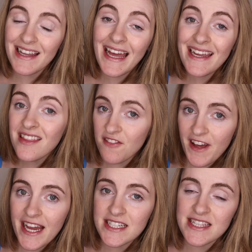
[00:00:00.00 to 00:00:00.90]
like the
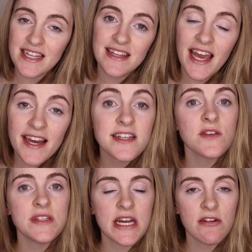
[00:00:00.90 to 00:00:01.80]
fact that the
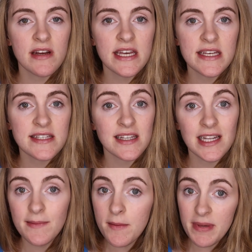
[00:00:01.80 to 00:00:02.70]
Exoterra is a
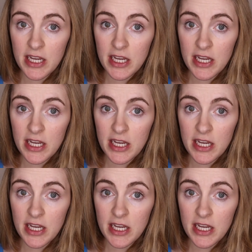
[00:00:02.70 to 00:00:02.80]
little bit